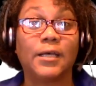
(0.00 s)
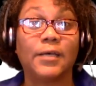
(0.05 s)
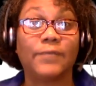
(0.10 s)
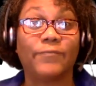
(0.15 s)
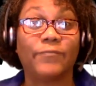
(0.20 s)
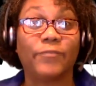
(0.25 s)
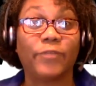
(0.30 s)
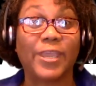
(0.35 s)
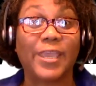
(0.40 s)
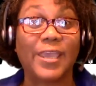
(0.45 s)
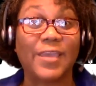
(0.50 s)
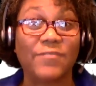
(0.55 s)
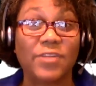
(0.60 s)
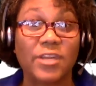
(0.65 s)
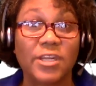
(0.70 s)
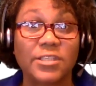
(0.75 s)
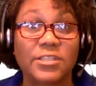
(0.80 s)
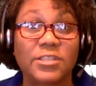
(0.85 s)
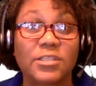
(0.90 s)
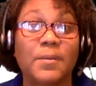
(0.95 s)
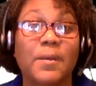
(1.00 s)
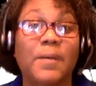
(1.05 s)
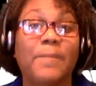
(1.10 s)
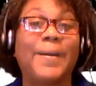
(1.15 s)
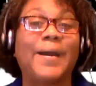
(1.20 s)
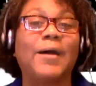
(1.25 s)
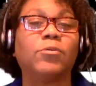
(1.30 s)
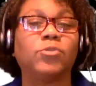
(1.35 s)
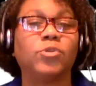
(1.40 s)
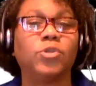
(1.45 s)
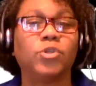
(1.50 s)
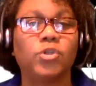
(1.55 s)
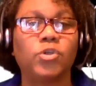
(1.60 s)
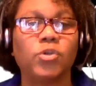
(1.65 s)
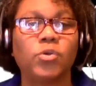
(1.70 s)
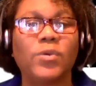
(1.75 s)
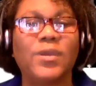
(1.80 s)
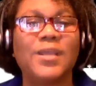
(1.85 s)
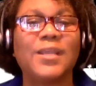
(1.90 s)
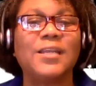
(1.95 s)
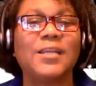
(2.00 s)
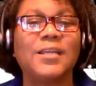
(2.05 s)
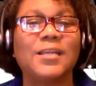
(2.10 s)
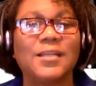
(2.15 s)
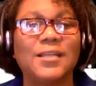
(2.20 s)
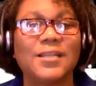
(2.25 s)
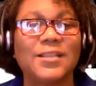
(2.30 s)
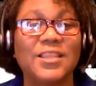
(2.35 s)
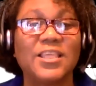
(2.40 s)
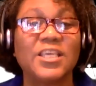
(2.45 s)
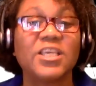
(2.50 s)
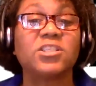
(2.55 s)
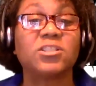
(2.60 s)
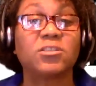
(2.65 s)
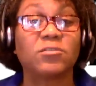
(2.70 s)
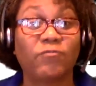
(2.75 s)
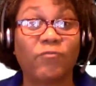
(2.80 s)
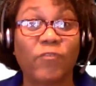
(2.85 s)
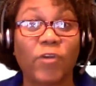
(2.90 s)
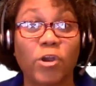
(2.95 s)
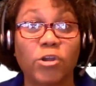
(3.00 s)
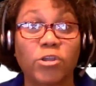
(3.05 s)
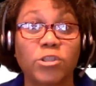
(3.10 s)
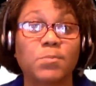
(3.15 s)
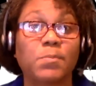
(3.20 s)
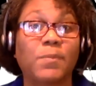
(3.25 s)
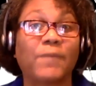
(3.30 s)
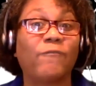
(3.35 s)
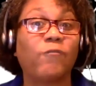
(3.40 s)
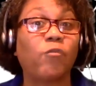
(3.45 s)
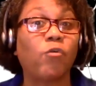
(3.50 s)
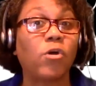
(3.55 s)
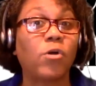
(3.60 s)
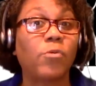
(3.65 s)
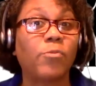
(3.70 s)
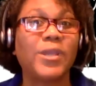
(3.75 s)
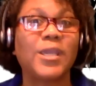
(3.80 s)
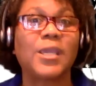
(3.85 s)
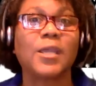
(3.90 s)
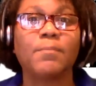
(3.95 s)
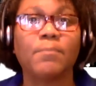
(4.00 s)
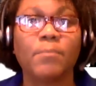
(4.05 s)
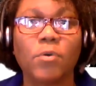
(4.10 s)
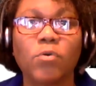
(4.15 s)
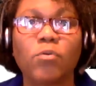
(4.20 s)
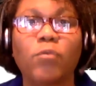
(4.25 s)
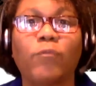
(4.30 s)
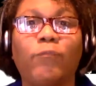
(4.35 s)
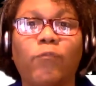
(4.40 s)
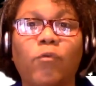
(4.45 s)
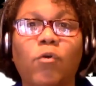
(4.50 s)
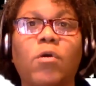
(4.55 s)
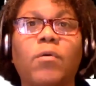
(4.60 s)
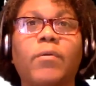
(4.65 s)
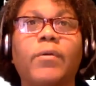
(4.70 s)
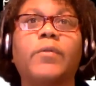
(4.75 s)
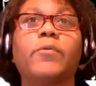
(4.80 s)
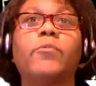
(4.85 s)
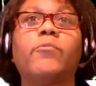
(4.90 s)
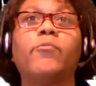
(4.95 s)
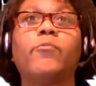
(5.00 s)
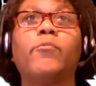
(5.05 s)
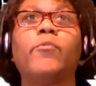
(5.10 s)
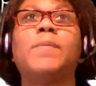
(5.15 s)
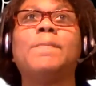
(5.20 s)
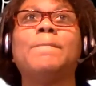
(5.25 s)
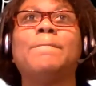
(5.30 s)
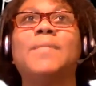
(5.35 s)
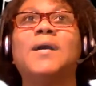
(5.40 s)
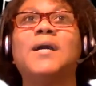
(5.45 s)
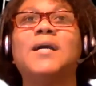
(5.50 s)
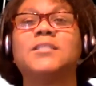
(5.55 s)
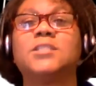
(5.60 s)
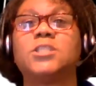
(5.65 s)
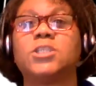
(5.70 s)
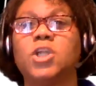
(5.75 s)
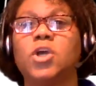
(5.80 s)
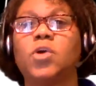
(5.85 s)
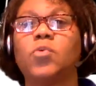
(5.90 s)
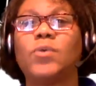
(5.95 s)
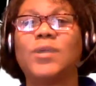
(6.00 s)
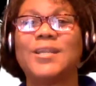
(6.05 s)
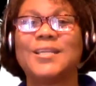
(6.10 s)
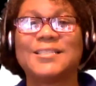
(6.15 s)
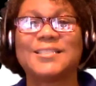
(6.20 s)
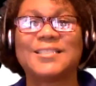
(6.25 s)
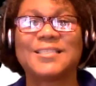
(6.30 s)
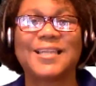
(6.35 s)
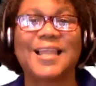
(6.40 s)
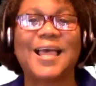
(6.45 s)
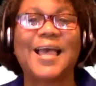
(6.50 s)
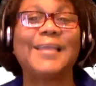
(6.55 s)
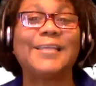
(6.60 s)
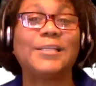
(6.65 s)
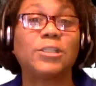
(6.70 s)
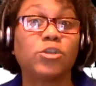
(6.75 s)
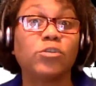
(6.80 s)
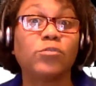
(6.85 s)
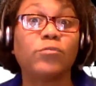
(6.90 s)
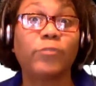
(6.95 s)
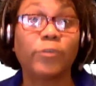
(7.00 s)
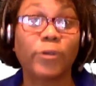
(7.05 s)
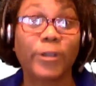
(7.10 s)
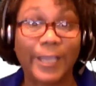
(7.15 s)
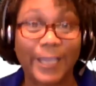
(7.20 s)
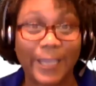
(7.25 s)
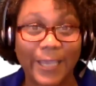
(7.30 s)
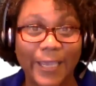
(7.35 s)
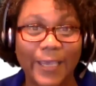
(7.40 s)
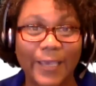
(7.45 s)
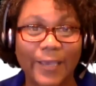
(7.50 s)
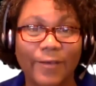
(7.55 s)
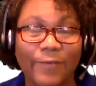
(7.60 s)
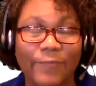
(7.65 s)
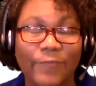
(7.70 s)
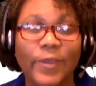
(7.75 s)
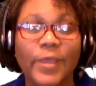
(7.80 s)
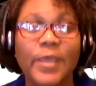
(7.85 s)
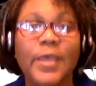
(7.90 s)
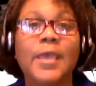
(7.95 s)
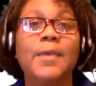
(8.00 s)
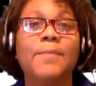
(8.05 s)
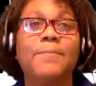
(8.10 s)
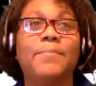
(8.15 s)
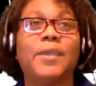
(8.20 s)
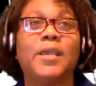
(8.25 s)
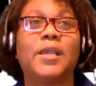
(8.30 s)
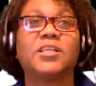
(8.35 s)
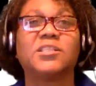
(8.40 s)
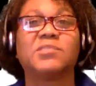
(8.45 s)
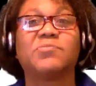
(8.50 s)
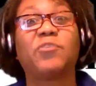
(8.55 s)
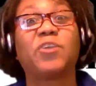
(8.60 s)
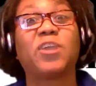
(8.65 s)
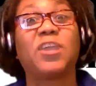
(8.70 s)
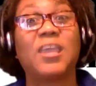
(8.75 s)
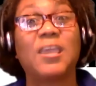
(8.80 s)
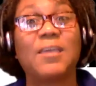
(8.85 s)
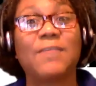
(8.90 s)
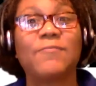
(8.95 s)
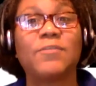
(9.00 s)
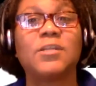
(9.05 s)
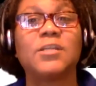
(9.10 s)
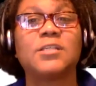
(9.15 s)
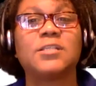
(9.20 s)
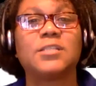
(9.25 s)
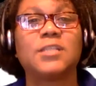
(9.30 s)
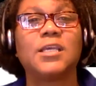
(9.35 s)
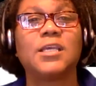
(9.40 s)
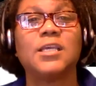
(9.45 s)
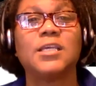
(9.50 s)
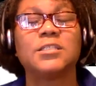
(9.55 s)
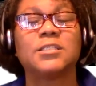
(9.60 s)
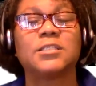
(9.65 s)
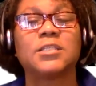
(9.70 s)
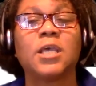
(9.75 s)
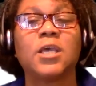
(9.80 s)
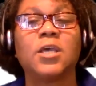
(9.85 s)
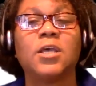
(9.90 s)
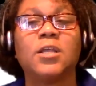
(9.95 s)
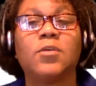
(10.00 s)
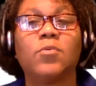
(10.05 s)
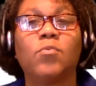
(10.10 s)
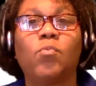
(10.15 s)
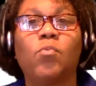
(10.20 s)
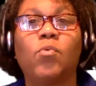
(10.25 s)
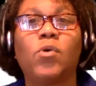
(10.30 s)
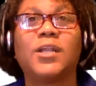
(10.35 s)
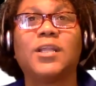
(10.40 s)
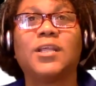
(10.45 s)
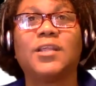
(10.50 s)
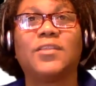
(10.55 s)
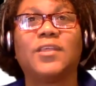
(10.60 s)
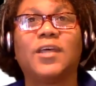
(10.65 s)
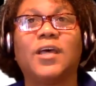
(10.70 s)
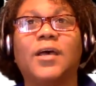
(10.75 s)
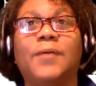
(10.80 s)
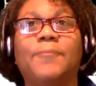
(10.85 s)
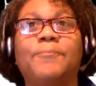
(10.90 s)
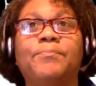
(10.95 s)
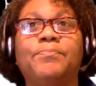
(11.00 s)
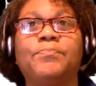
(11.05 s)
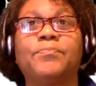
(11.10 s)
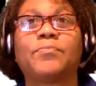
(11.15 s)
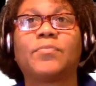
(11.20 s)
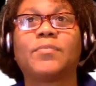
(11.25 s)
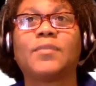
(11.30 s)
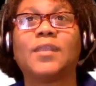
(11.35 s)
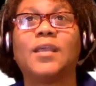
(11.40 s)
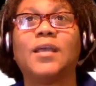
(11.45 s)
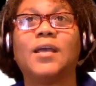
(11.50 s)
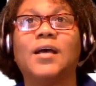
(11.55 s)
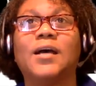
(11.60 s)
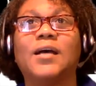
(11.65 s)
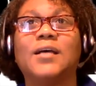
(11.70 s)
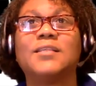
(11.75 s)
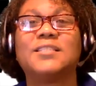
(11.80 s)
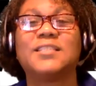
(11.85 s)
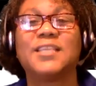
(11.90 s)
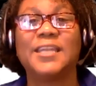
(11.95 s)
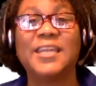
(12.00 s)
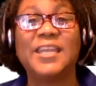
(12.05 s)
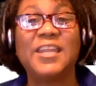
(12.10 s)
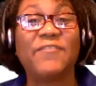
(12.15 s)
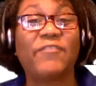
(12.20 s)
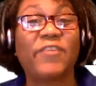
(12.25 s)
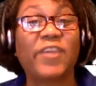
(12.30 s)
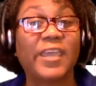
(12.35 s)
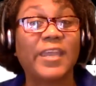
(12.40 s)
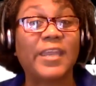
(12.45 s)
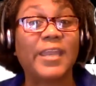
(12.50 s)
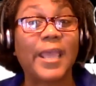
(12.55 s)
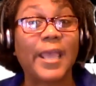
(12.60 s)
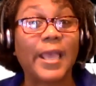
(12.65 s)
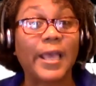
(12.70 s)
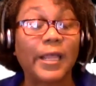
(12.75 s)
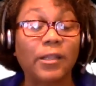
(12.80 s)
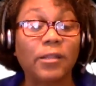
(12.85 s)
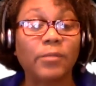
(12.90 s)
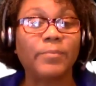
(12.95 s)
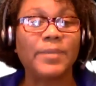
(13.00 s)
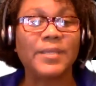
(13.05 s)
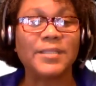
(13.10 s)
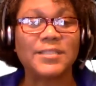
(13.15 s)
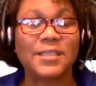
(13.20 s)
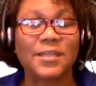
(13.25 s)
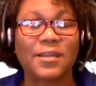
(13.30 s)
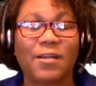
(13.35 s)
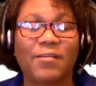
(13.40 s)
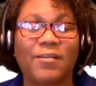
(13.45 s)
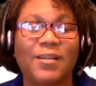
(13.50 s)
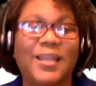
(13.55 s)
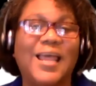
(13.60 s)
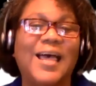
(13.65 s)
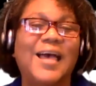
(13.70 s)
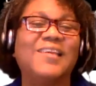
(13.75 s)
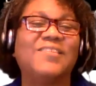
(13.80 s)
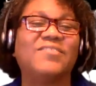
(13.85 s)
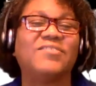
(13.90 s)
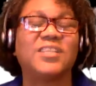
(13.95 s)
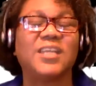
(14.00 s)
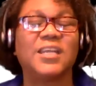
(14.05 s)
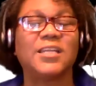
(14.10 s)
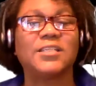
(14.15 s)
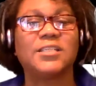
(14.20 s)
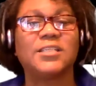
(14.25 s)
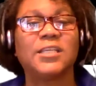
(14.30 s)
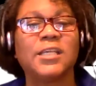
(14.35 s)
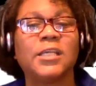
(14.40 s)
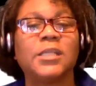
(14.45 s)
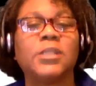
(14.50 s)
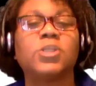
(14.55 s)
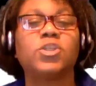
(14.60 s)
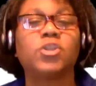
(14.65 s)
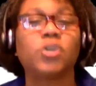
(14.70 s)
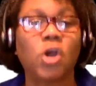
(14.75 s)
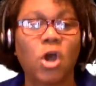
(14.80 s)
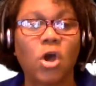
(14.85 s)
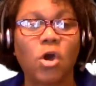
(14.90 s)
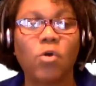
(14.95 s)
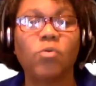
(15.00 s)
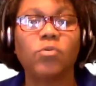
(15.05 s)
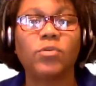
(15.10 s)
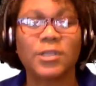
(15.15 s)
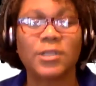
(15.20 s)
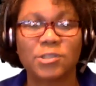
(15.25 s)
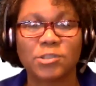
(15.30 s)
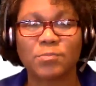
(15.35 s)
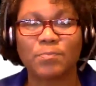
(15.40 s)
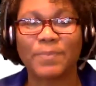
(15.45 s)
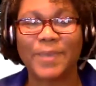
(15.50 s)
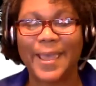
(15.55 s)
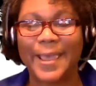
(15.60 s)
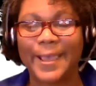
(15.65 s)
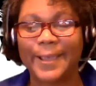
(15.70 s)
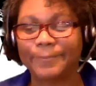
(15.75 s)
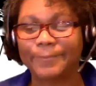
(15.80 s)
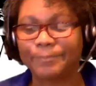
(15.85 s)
forgiveness, about doing this first. Before we can move forward, we must know what it's like to forgive, because forgiveness is one of the significant elements in our lives that tend to hold us back.